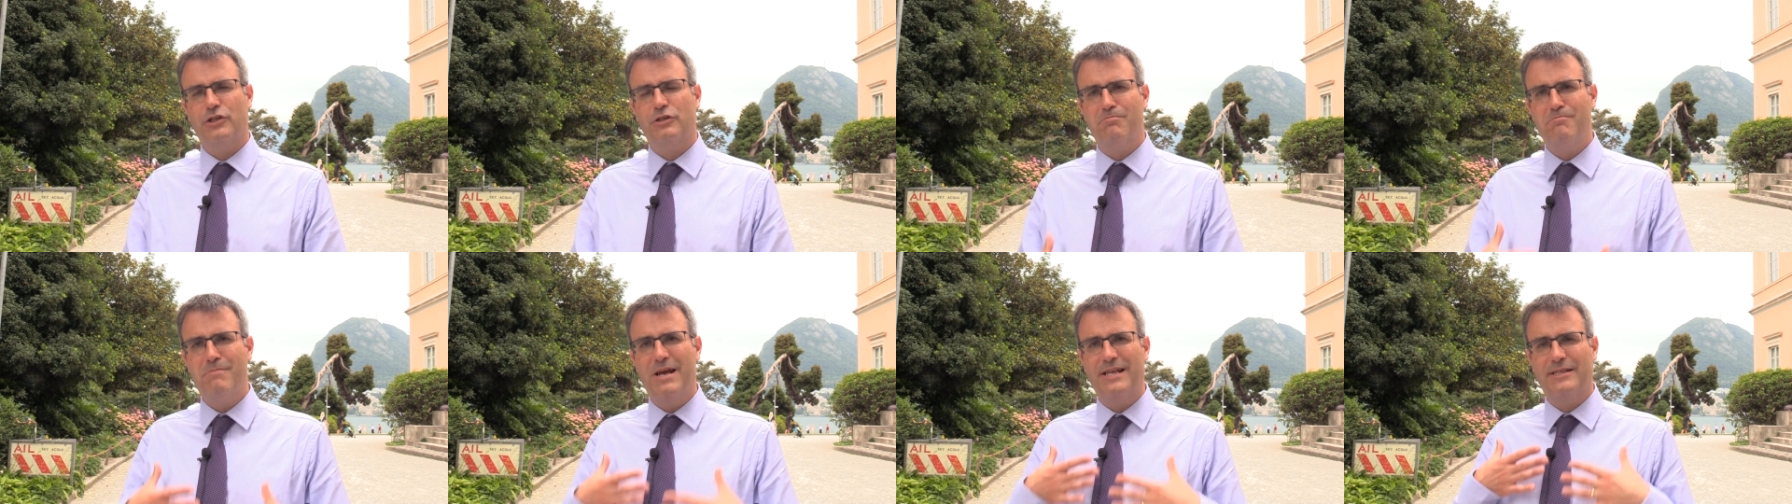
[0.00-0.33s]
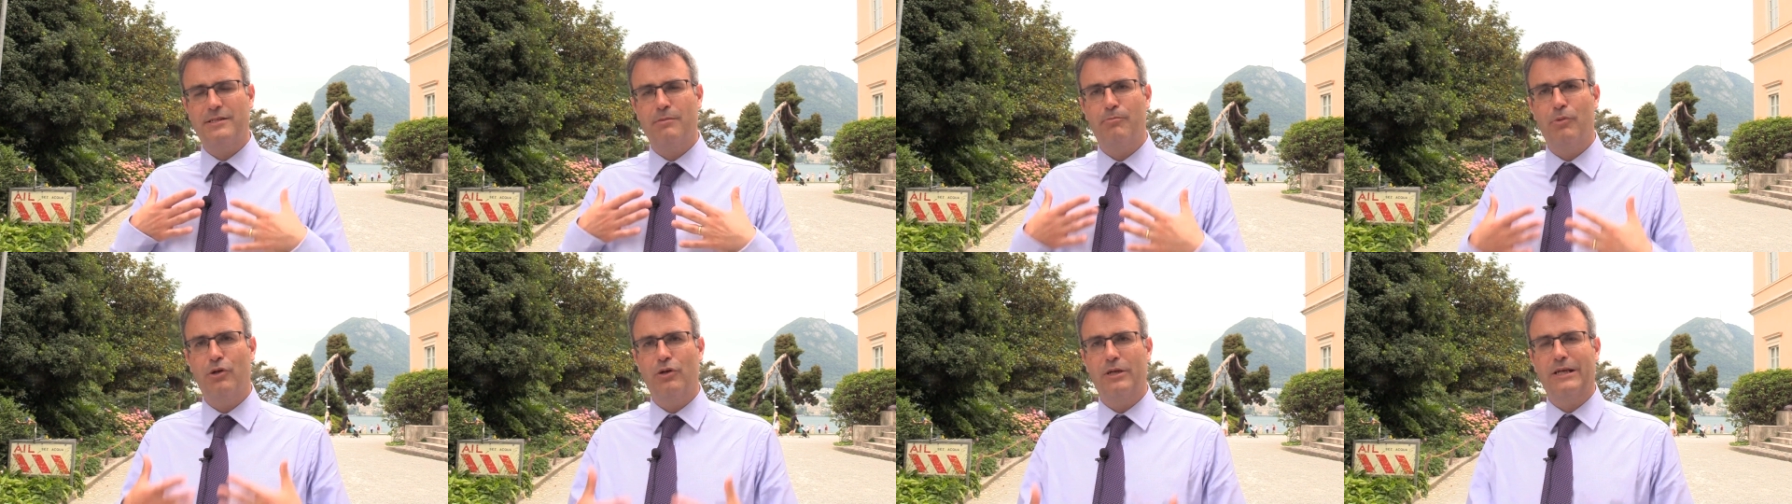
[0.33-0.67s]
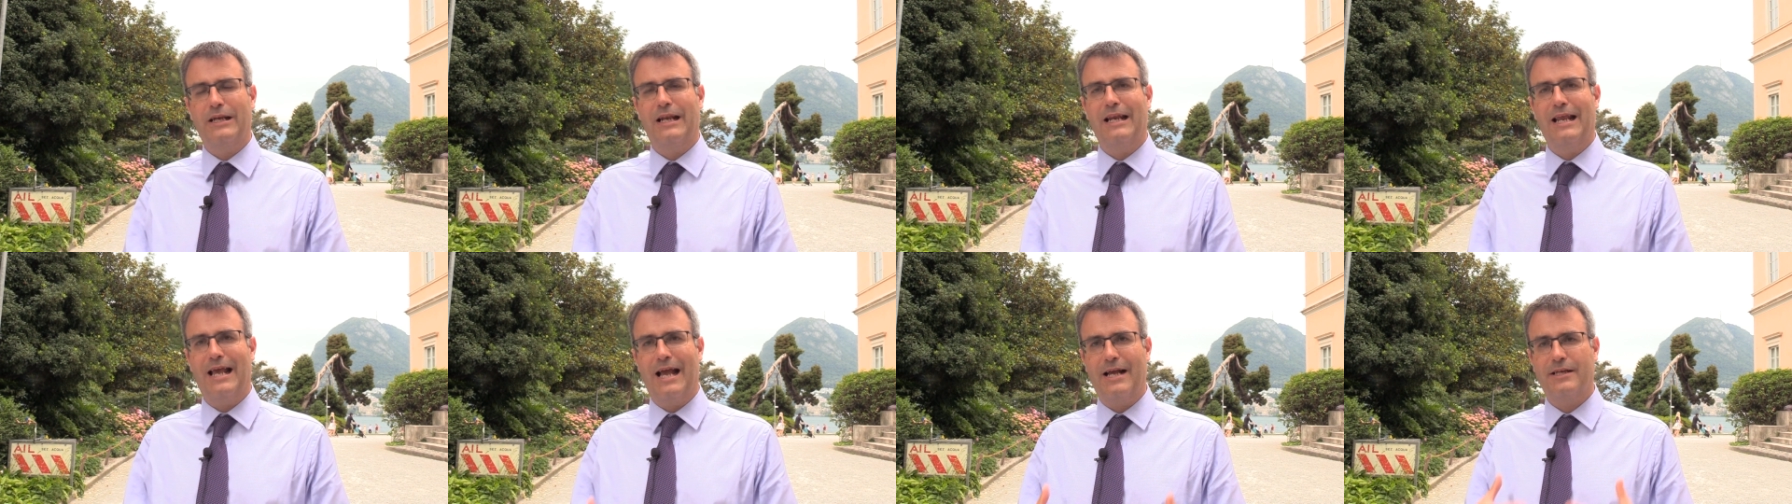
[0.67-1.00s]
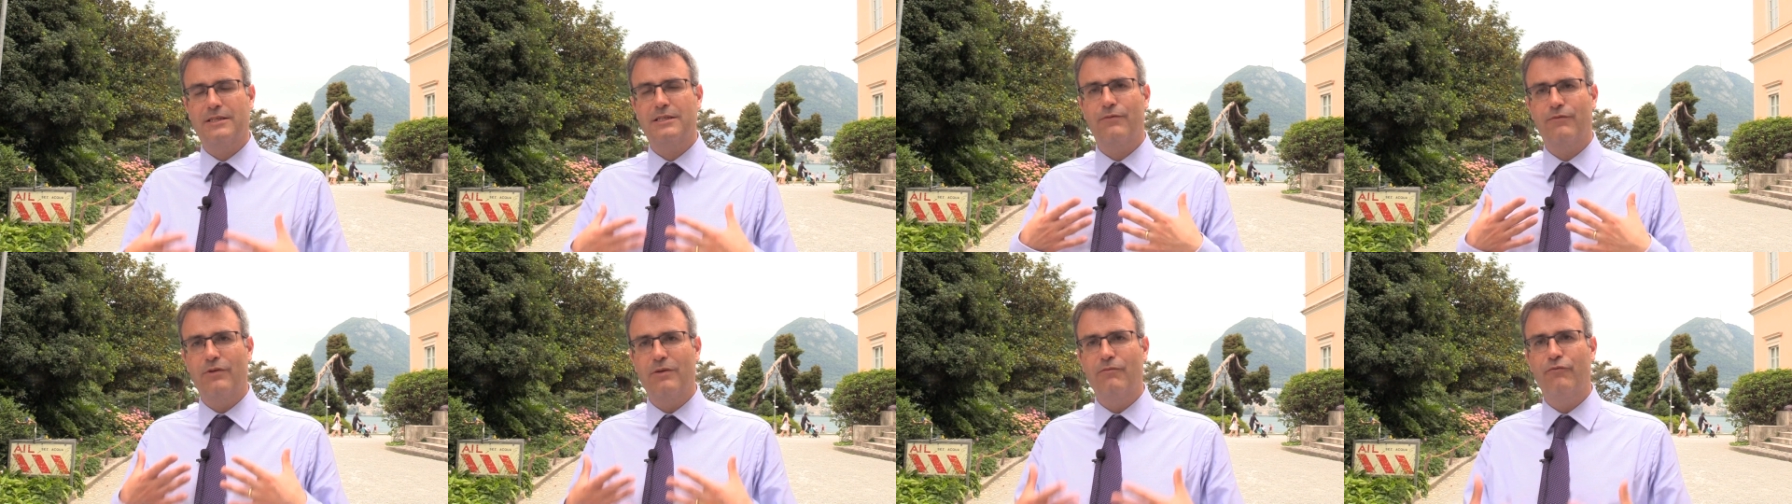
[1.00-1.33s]
metabolically
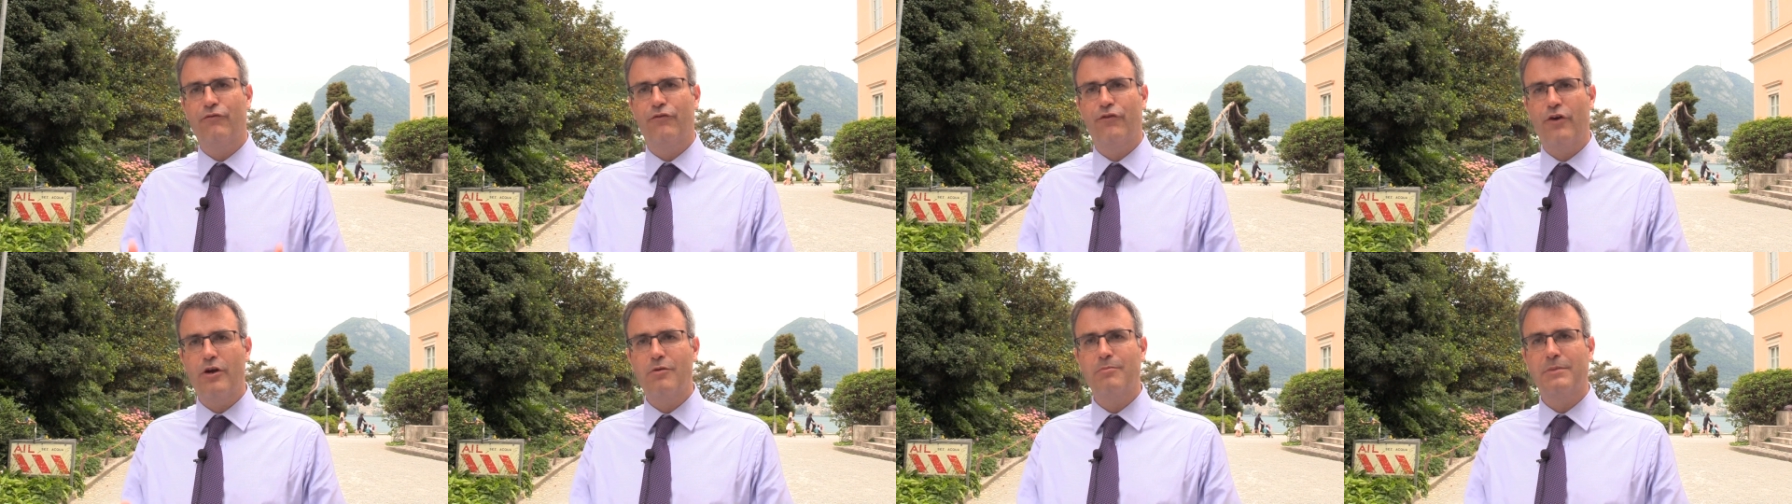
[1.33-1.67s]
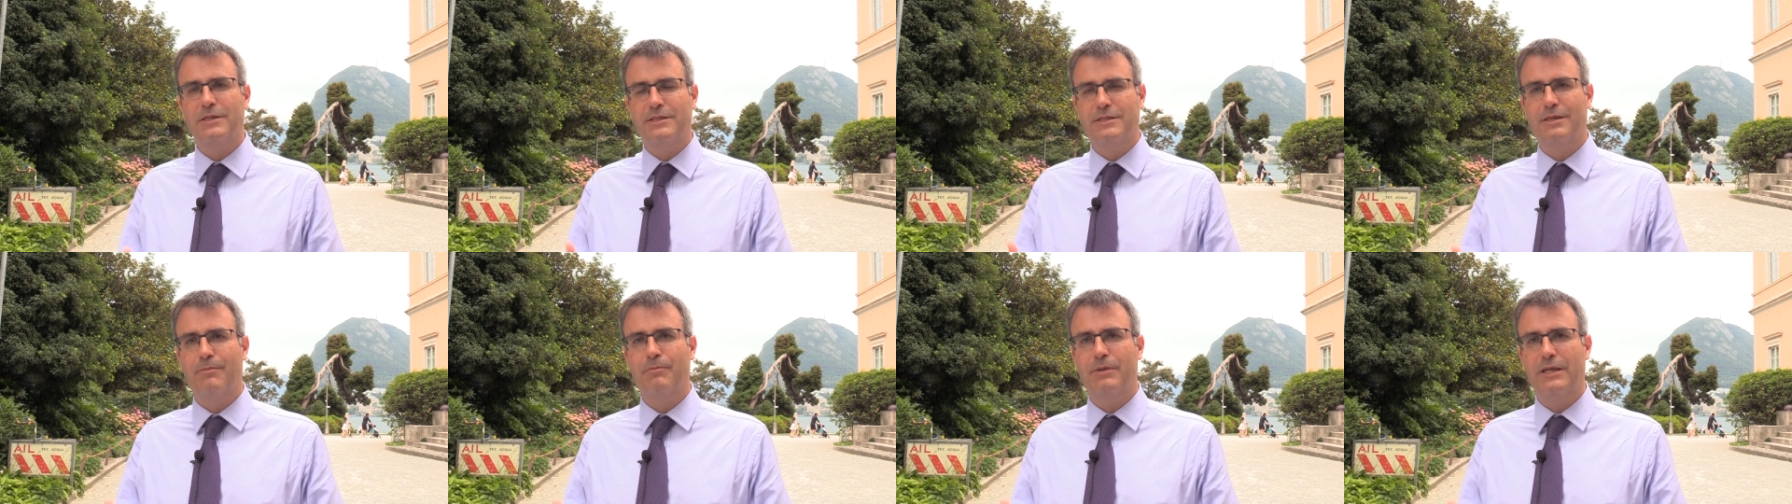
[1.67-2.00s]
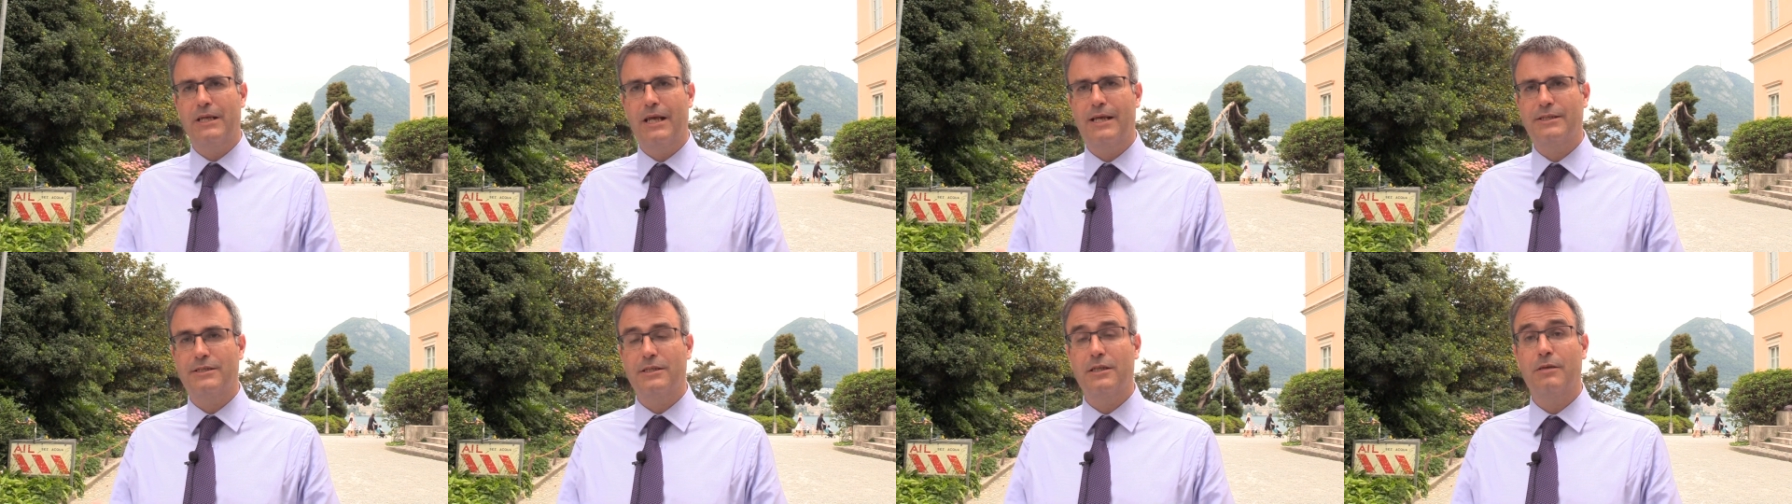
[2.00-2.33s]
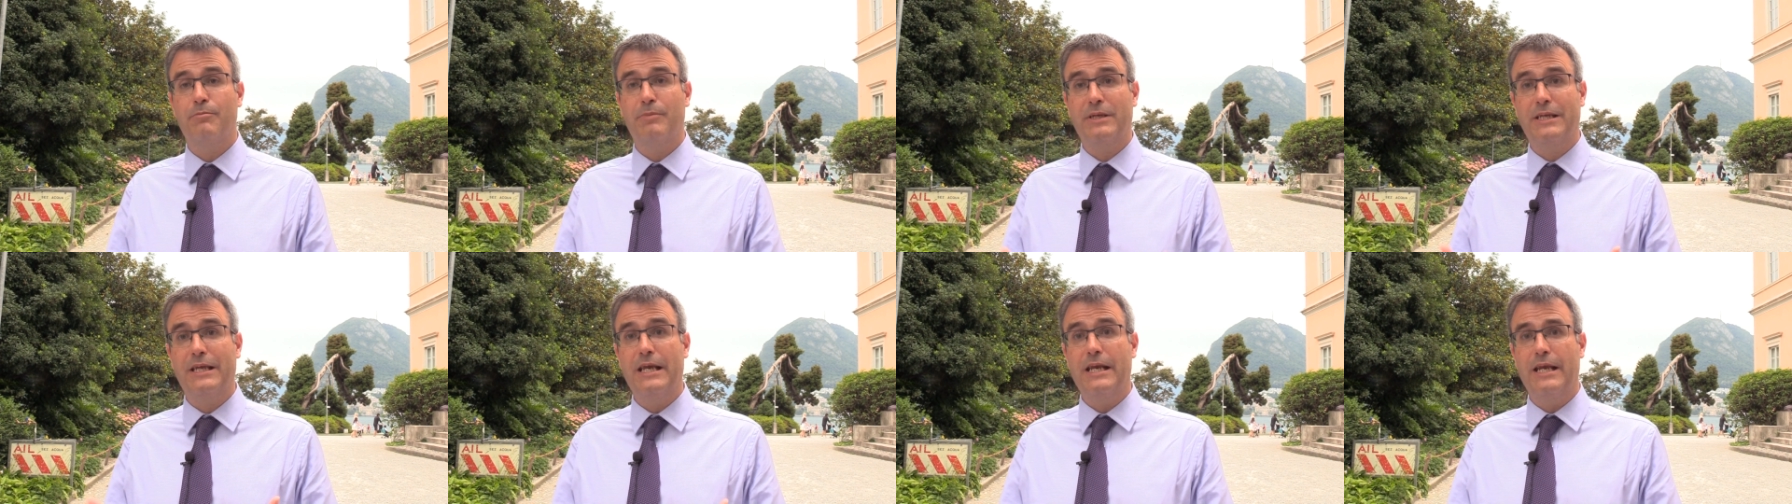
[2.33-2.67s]
active lymphoma somebody has at the
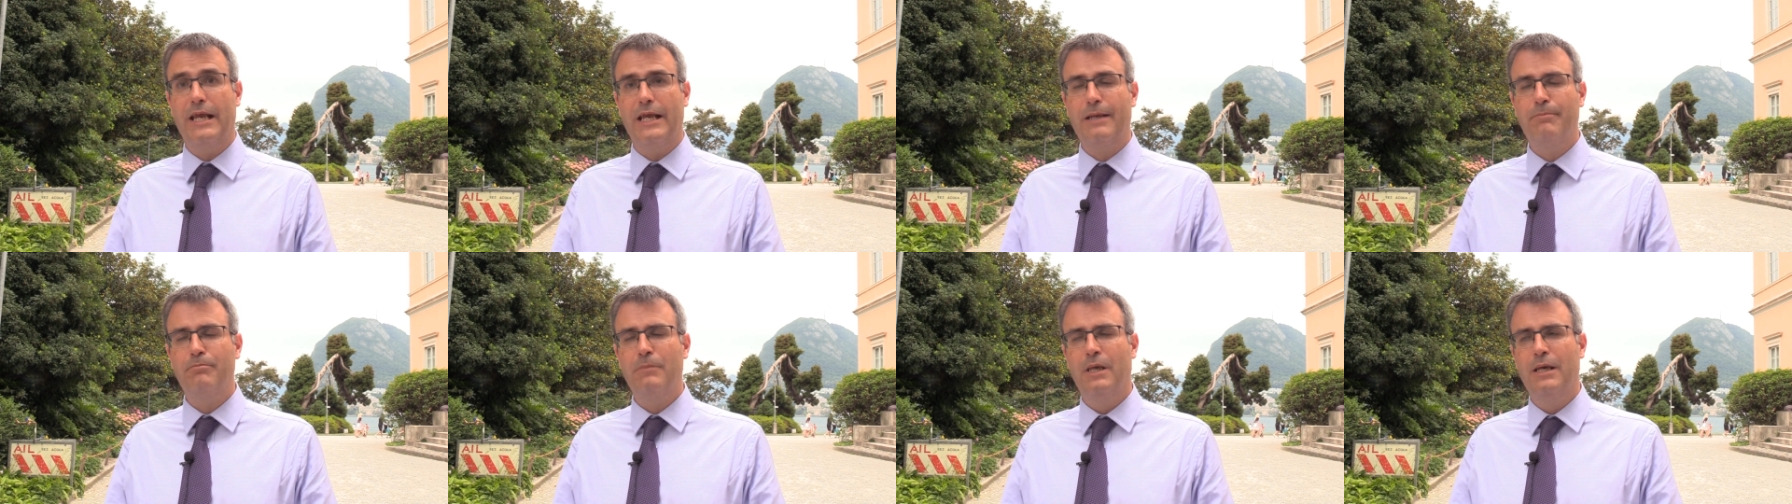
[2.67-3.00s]
beginning,